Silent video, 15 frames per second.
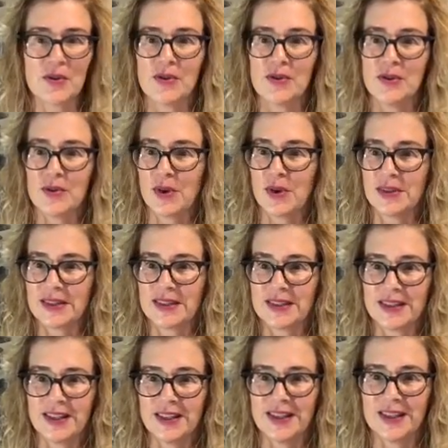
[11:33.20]
you can
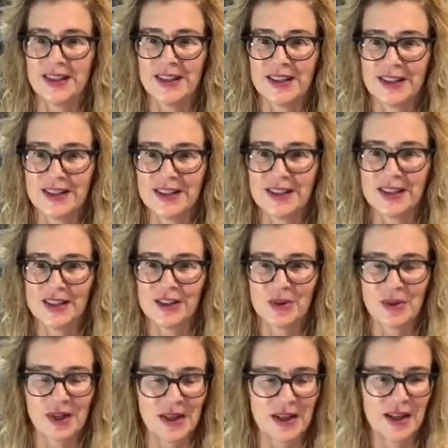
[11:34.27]
see, you
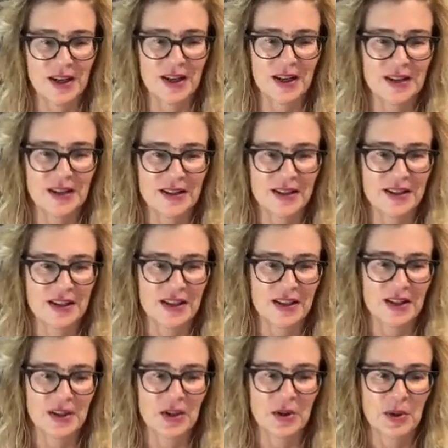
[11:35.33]
can hear,
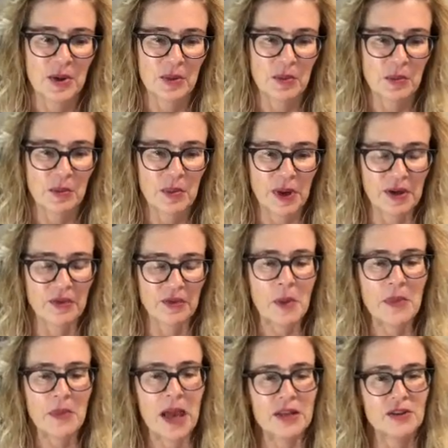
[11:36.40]
but if I'm
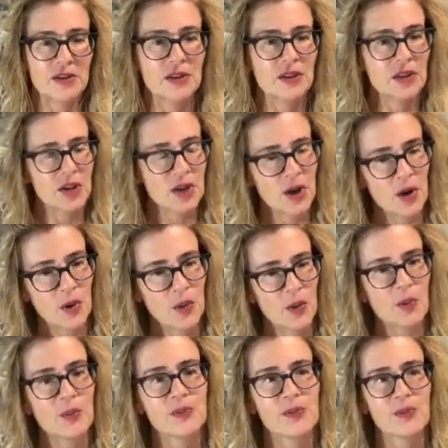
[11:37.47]
not,
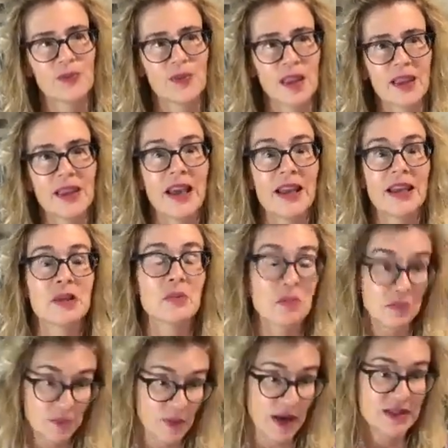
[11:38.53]

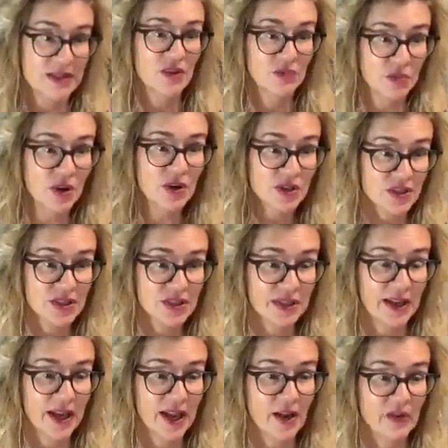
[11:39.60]
getting myself
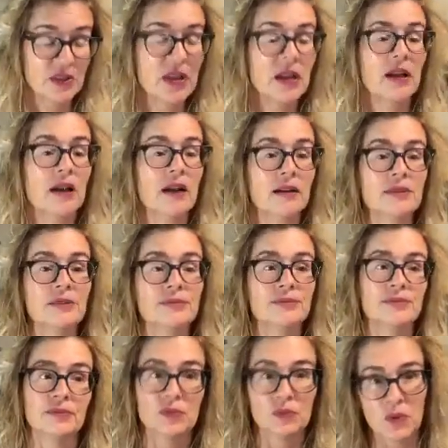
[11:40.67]
personally out there,
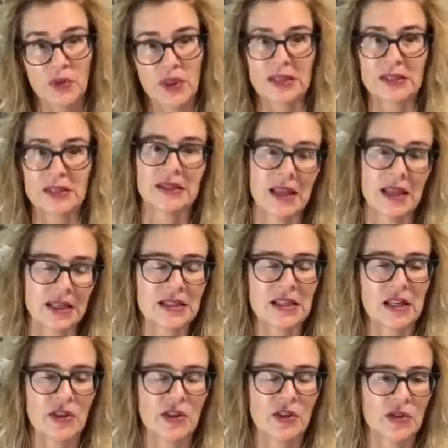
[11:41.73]
well, that's
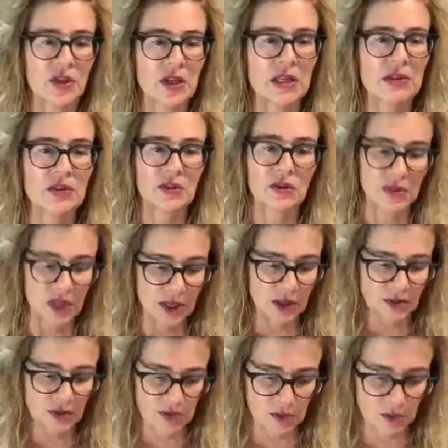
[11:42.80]
another thing. So thank
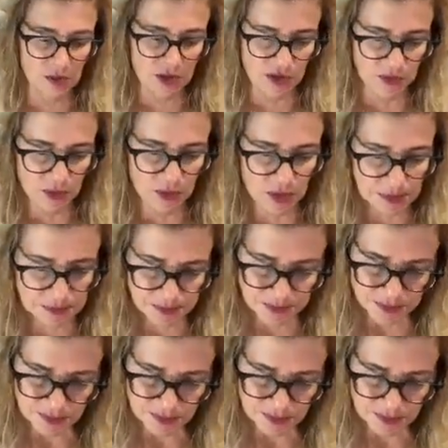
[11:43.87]
you so much for